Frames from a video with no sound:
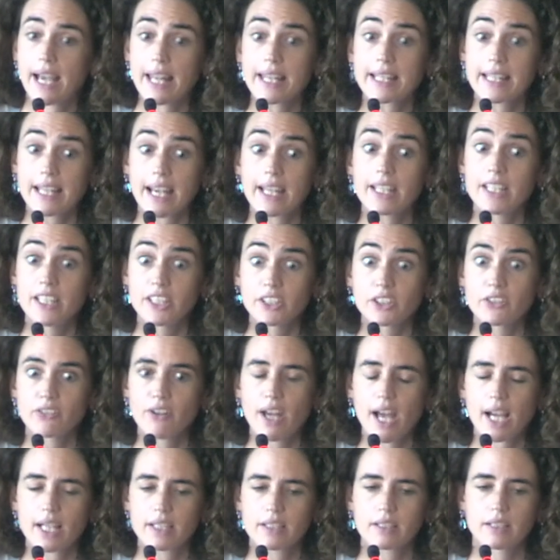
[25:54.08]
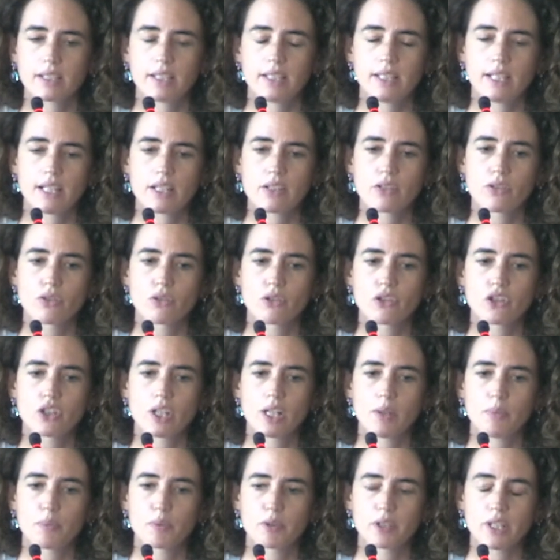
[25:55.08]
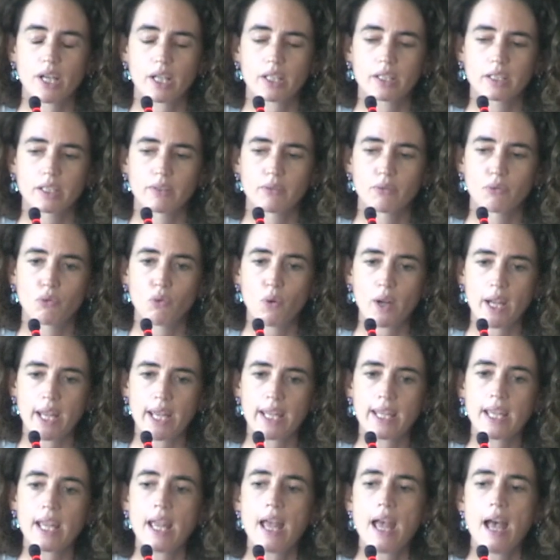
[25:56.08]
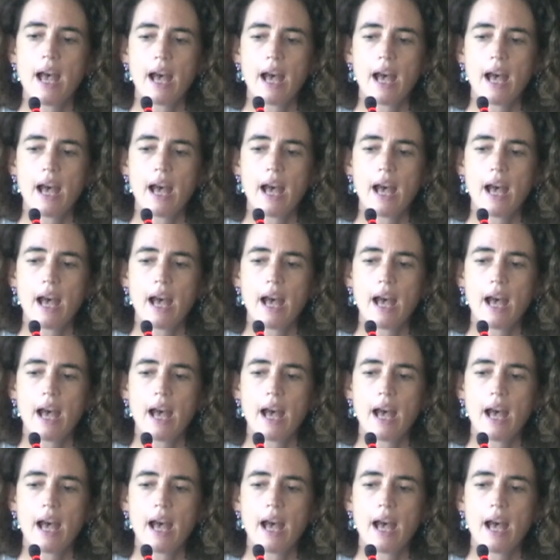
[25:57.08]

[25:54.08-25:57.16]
interact in a social productive way.